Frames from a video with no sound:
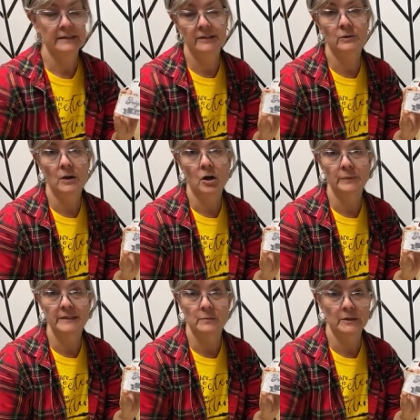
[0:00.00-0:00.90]
they don't
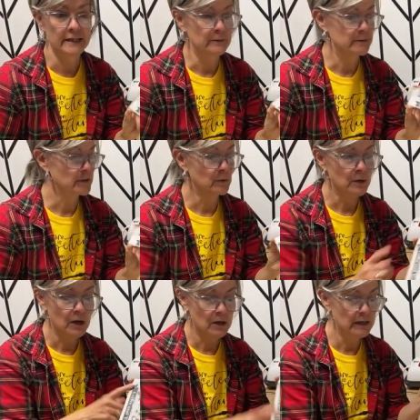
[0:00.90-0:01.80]
always work out. So
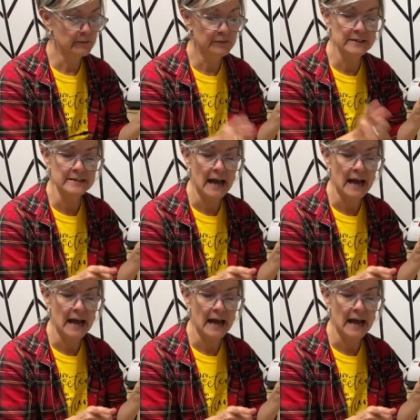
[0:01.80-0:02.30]
if this